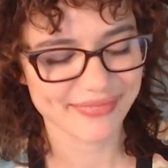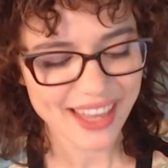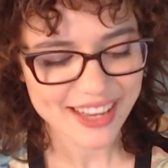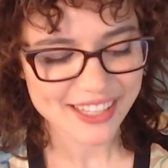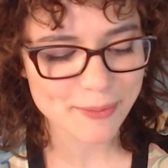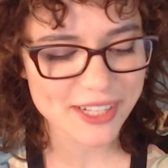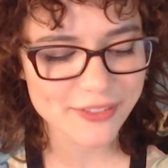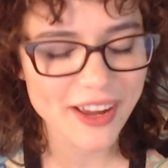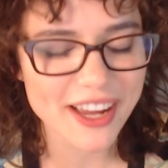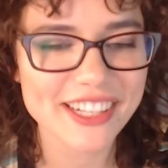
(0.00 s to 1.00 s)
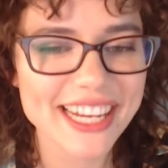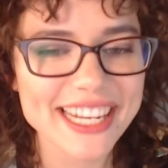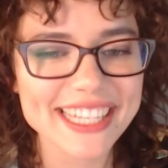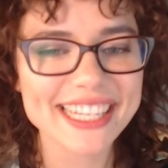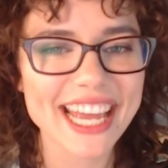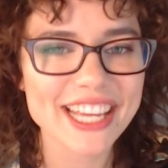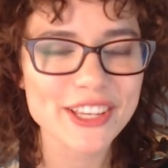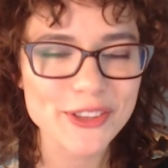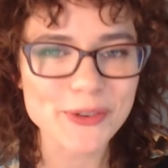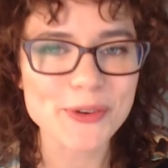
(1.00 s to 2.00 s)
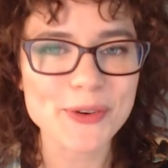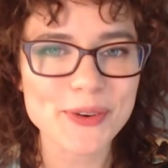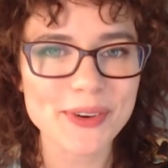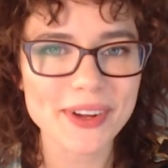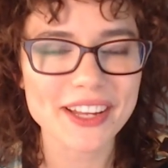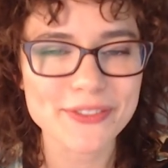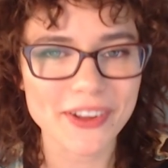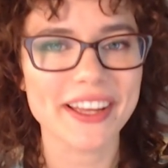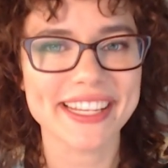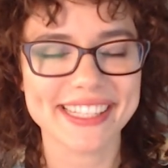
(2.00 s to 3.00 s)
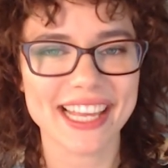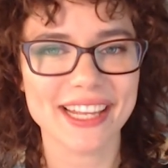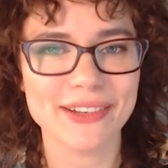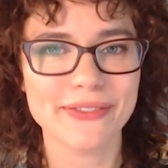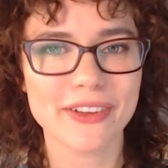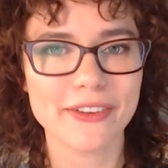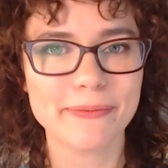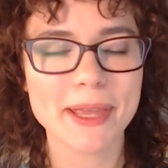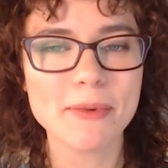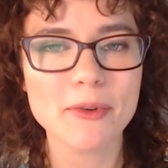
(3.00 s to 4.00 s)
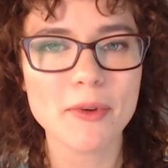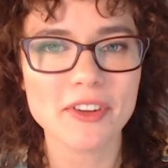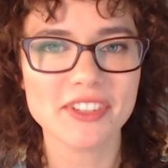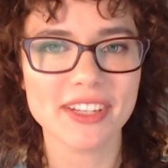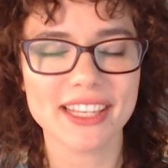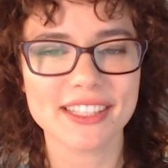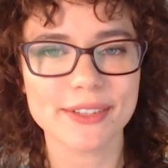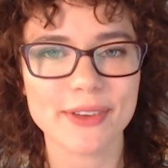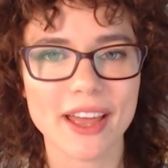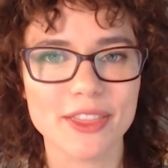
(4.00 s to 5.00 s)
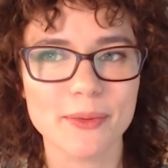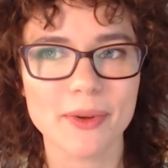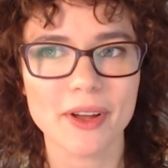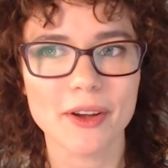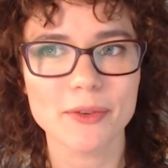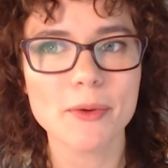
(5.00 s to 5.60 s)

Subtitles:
So Prince Faisal, I need to get your advice then for people watching this around the world.